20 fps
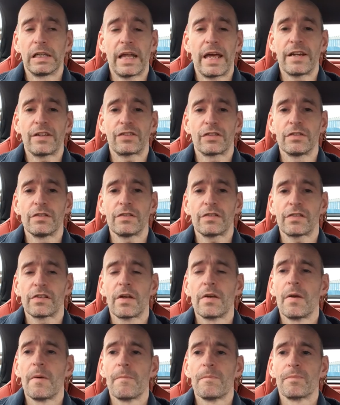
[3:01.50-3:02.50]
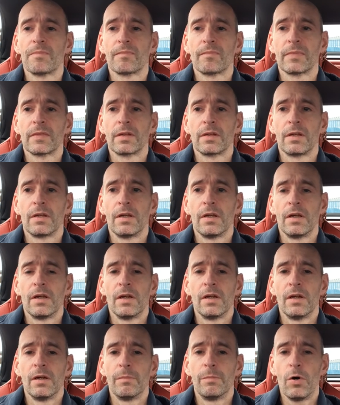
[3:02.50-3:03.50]
elections.
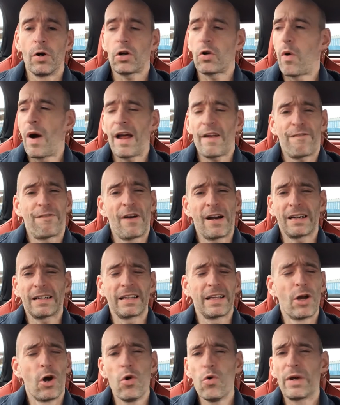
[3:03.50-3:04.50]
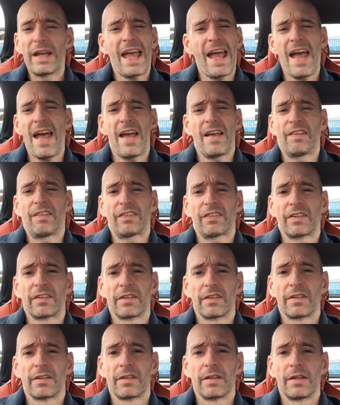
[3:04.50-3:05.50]
But quite frankly, who cares?
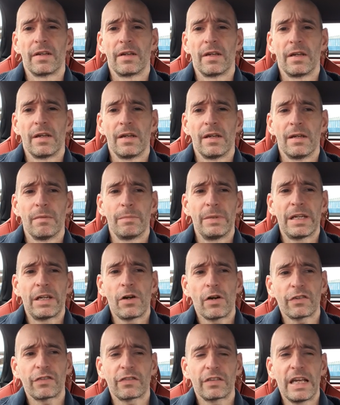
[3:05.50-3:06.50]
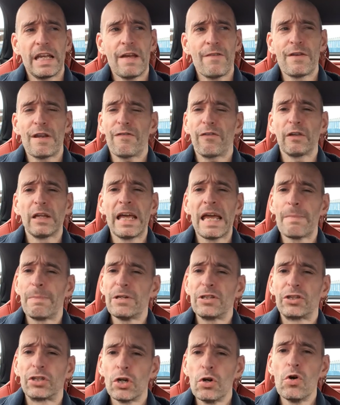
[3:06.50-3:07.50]
Because even if Labour
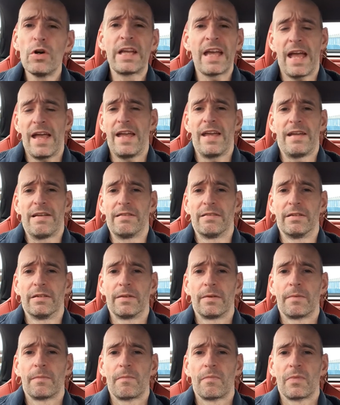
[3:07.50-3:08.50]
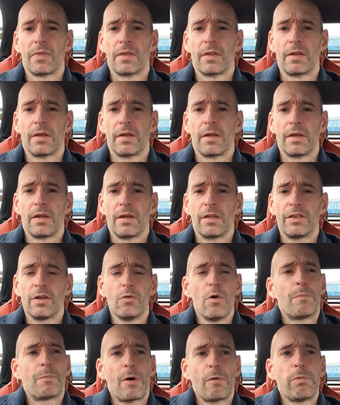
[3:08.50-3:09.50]
do get in, they
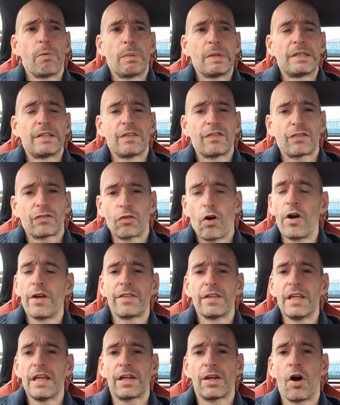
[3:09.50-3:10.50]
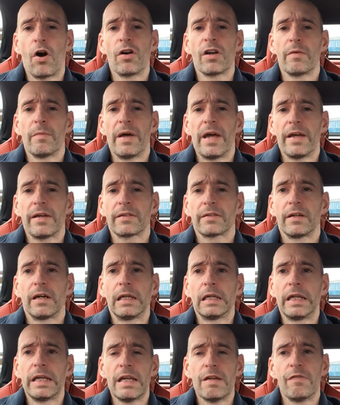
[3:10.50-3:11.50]
will probably destroy the economy
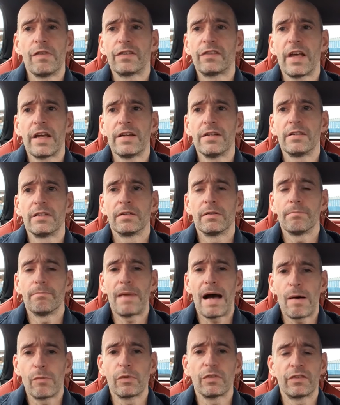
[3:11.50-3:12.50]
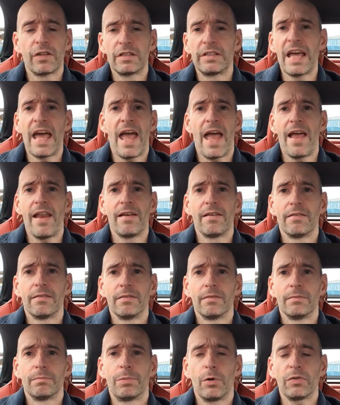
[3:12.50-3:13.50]
and leave us in mountains of debt.
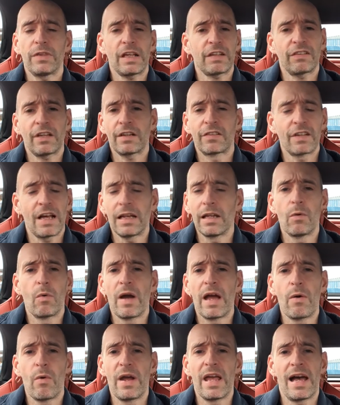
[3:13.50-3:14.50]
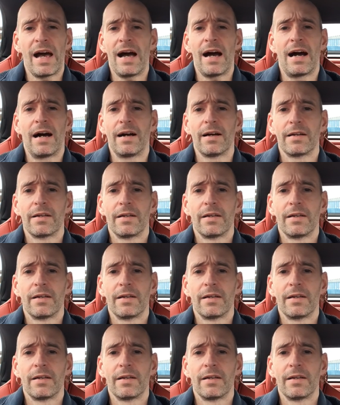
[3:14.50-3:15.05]
But that's exactly where we are.